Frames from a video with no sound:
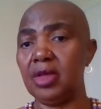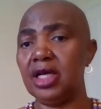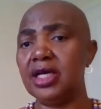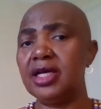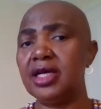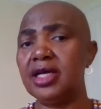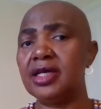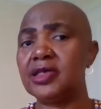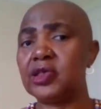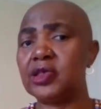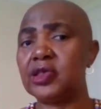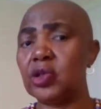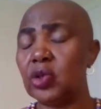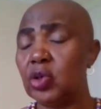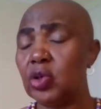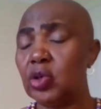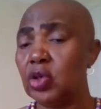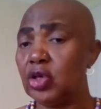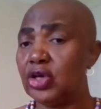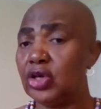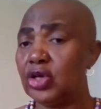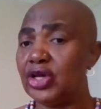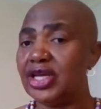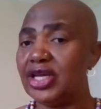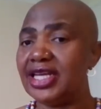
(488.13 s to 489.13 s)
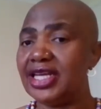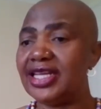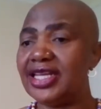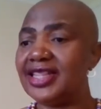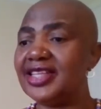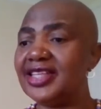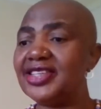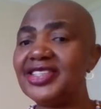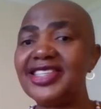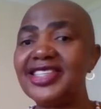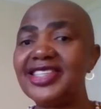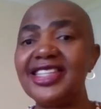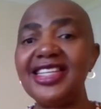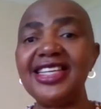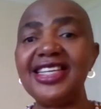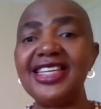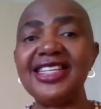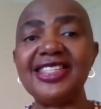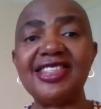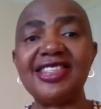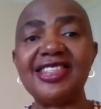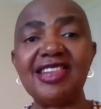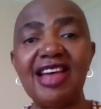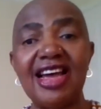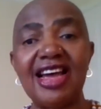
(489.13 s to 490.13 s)
So these things
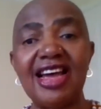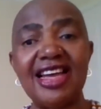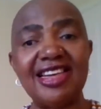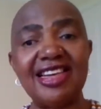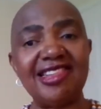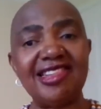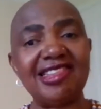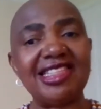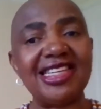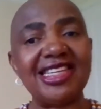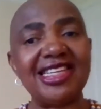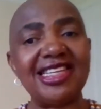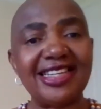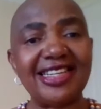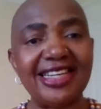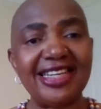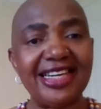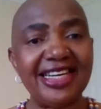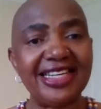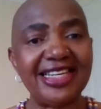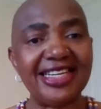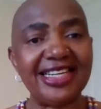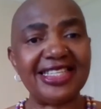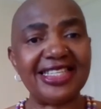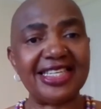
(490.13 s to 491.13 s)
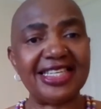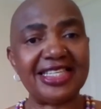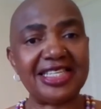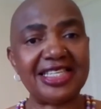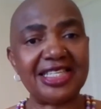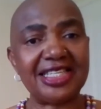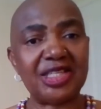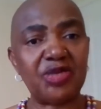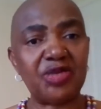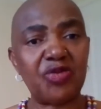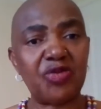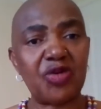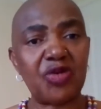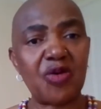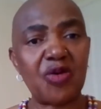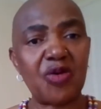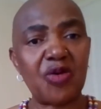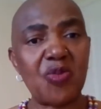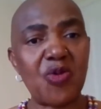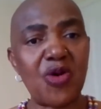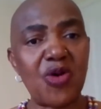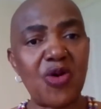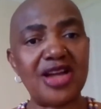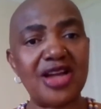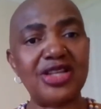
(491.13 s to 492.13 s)
are interrelated. It's from
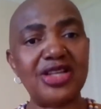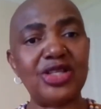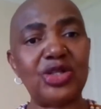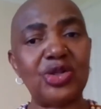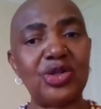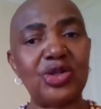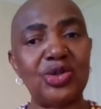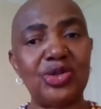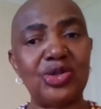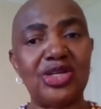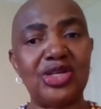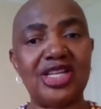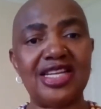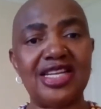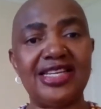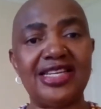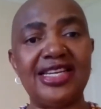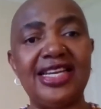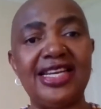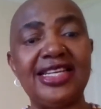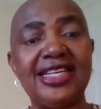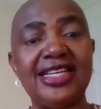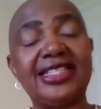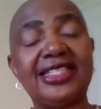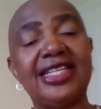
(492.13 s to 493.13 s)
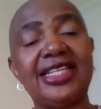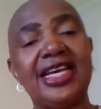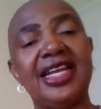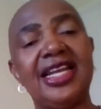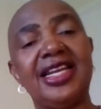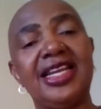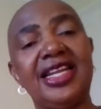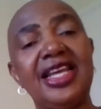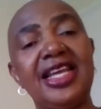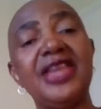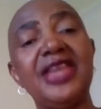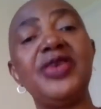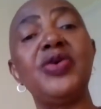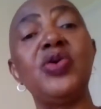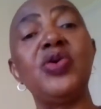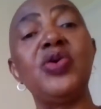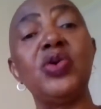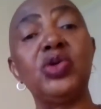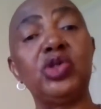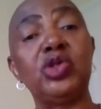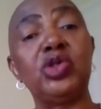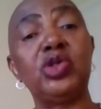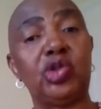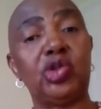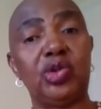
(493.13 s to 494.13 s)
one to the next, and they go
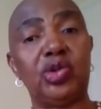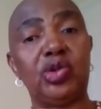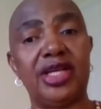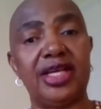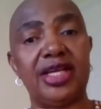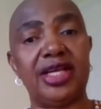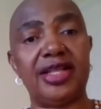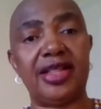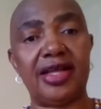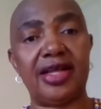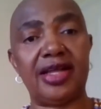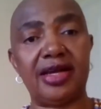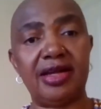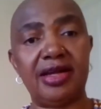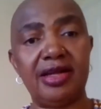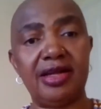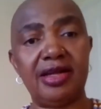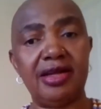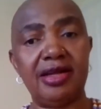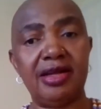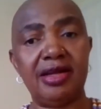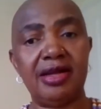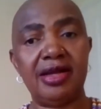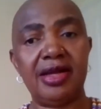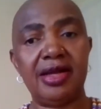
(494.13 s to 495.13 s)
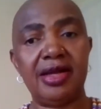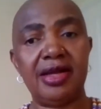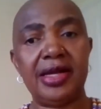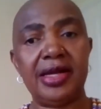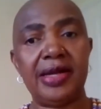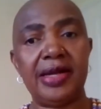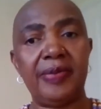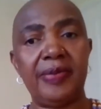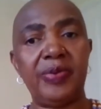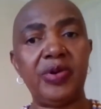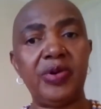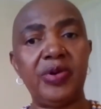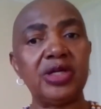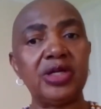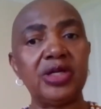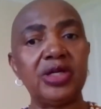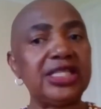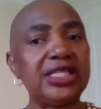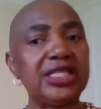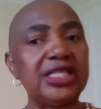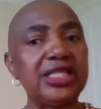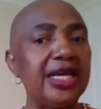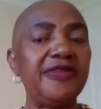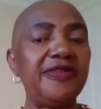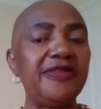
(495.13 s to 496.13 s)
together. Because
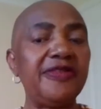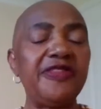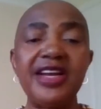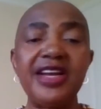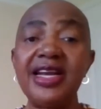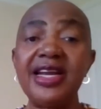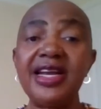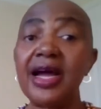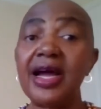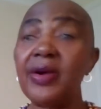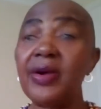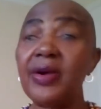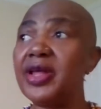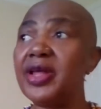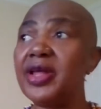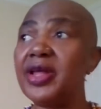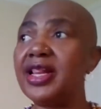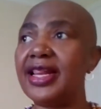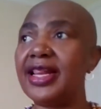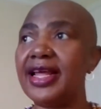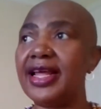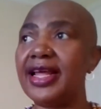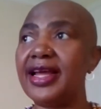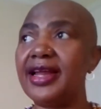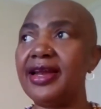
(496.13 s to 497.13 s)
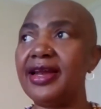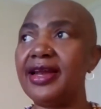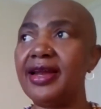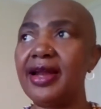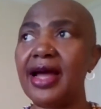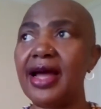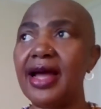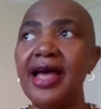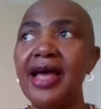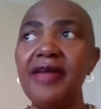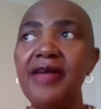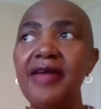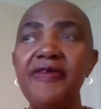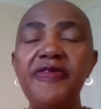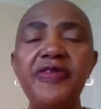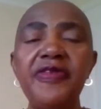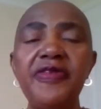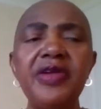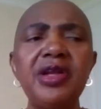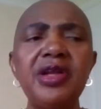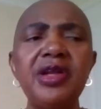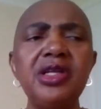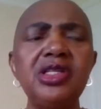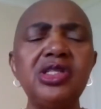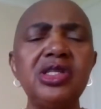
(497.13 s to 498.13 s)
every now and then, I feel
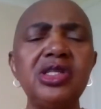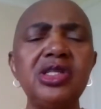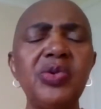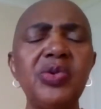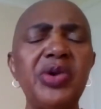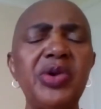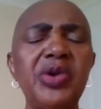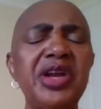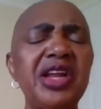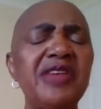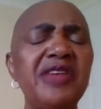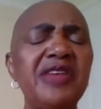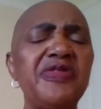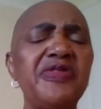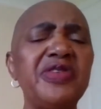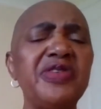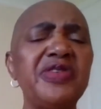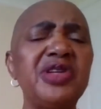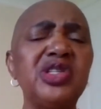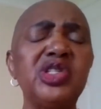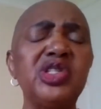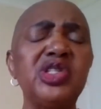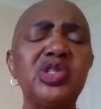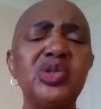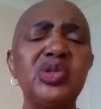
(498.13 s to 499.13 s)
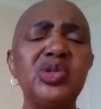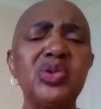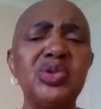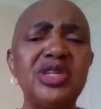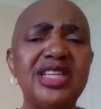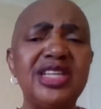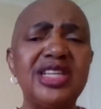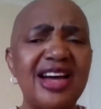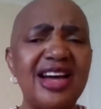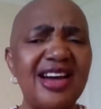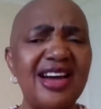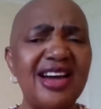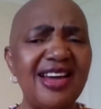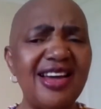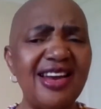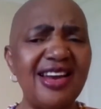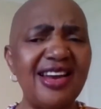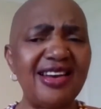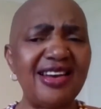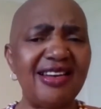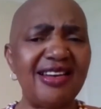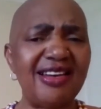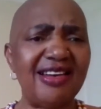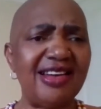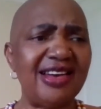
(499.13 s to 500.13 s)
so dull
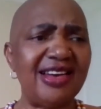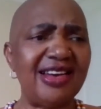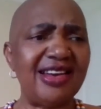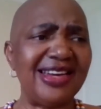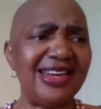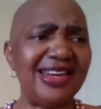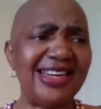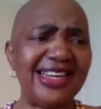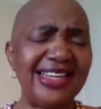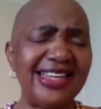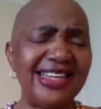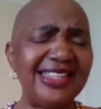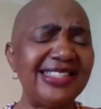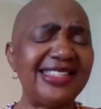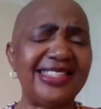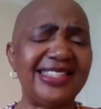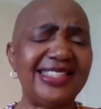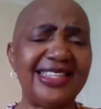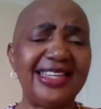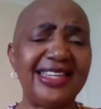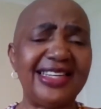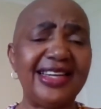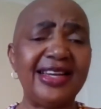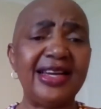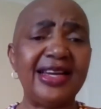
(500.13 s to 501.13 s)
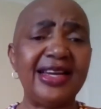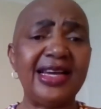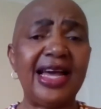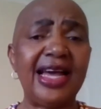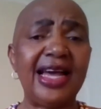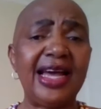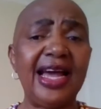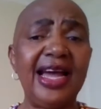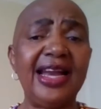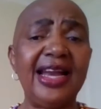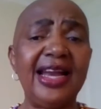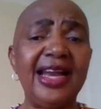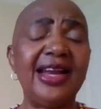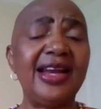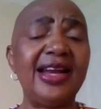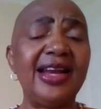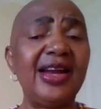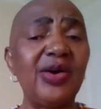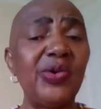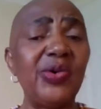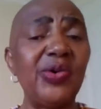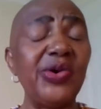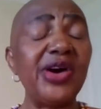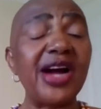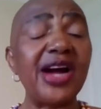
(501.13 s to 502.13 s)
and lazy, and then I
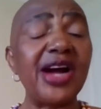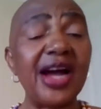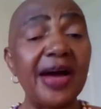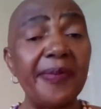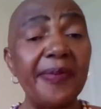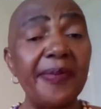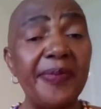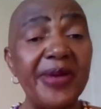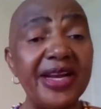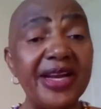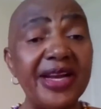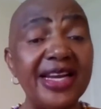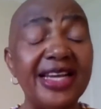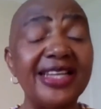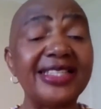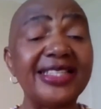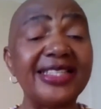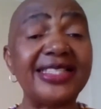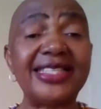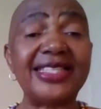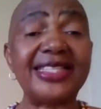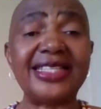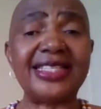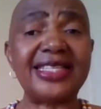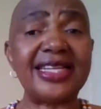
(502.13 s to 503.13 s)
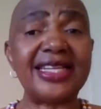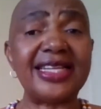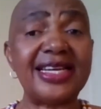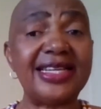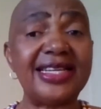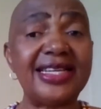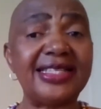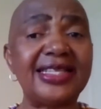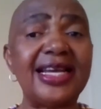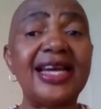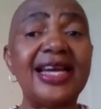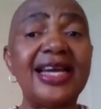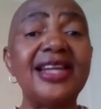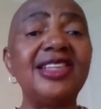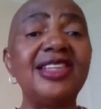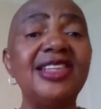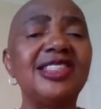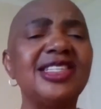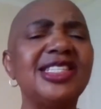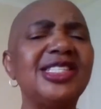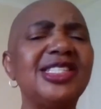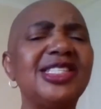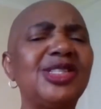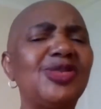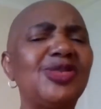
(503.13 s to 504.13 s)
woke up and exercise, I
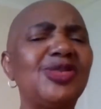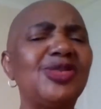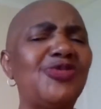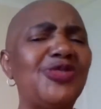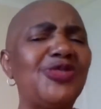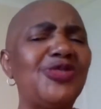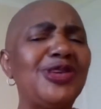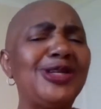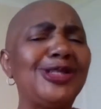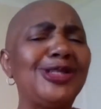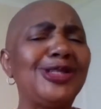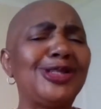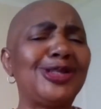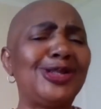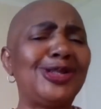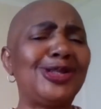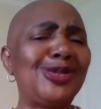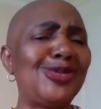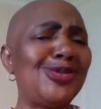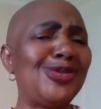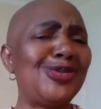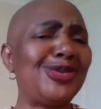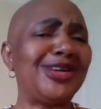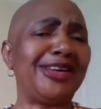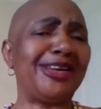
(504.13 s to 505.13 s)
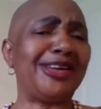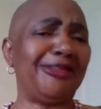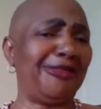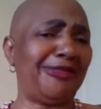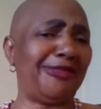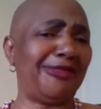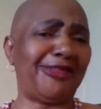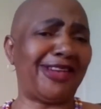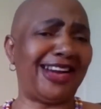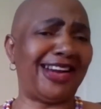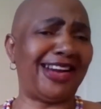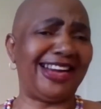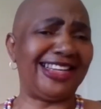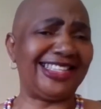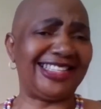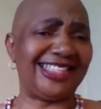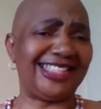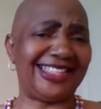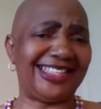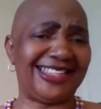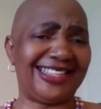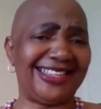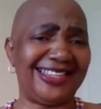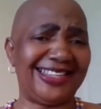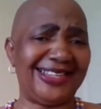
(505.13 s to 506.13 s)
just feel so refreshed,
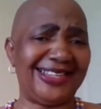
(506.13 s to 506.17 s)
you